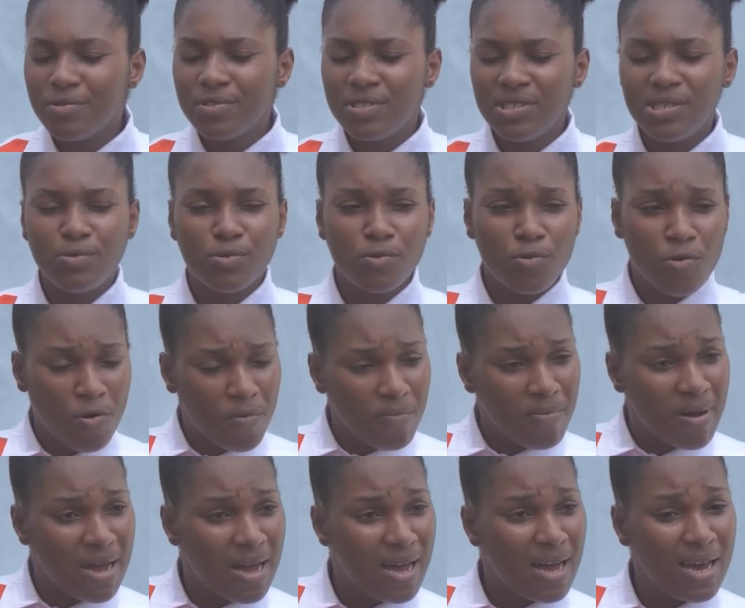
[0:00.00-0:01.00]
did
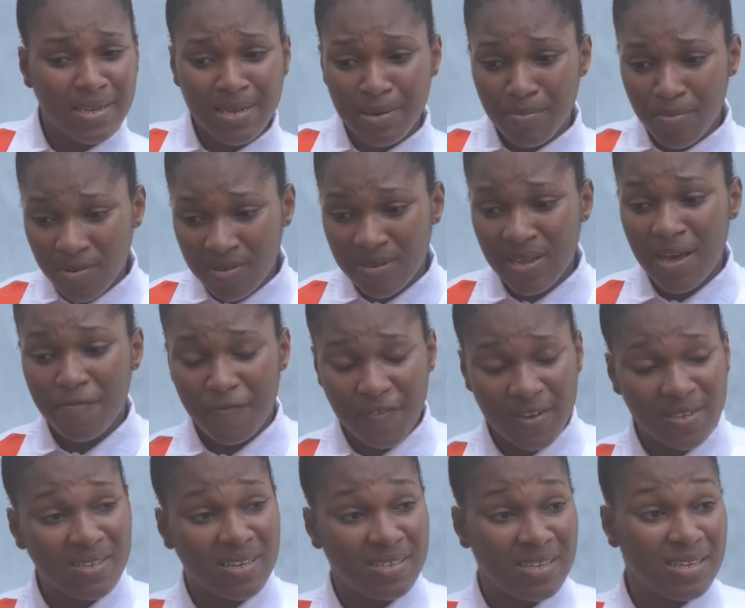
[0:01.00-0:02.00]
Ugoma and her mother
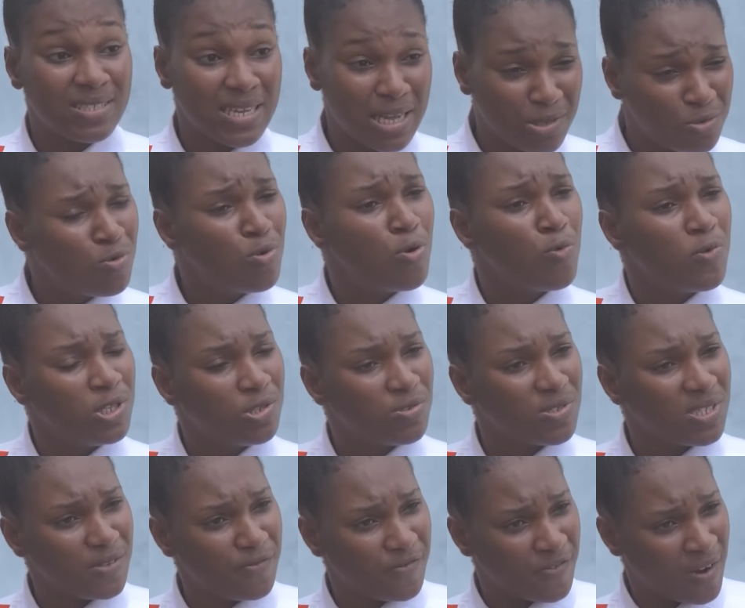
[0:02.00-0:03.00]
find out that Adugo went to
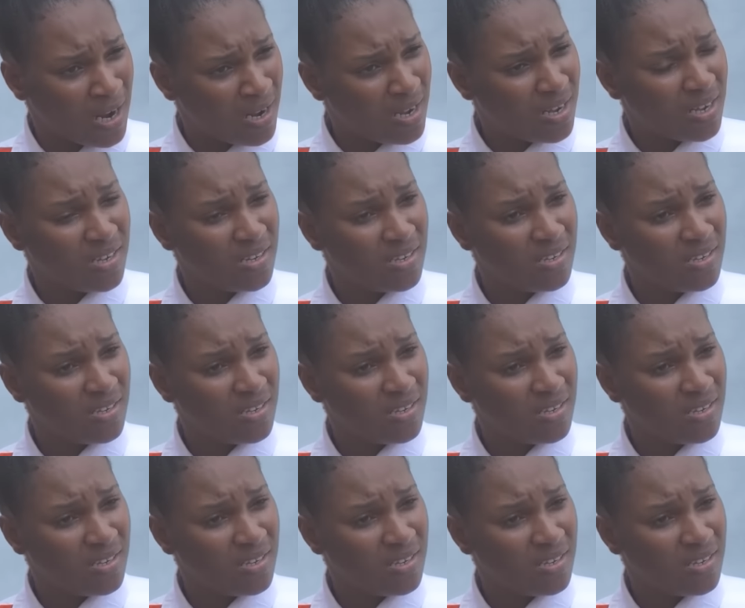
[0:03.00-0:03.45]
see Frank?